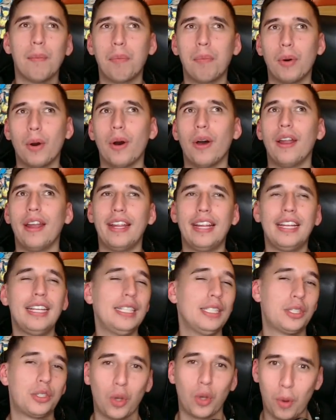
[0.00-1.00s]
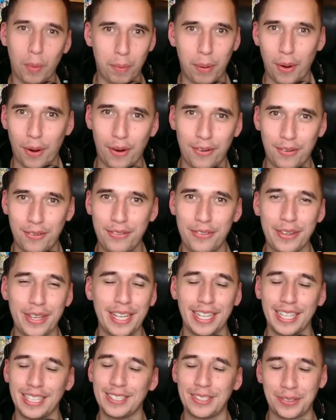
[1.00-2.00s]
but he's so
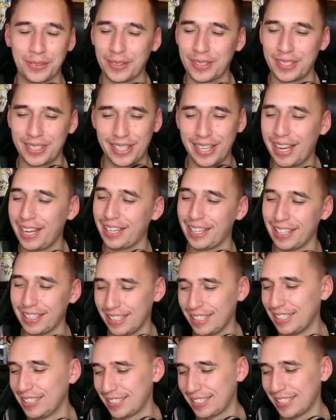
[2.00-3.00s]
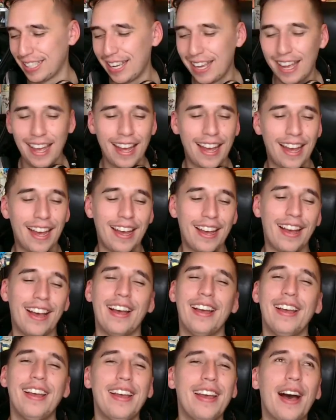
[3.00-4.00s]
pervy, it's ridiculous.
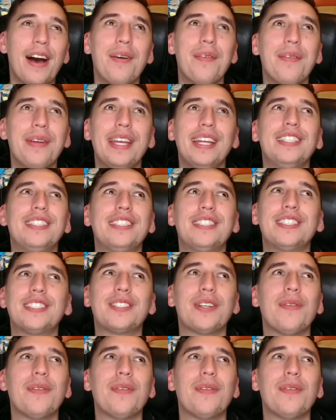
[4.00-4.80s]
I mean,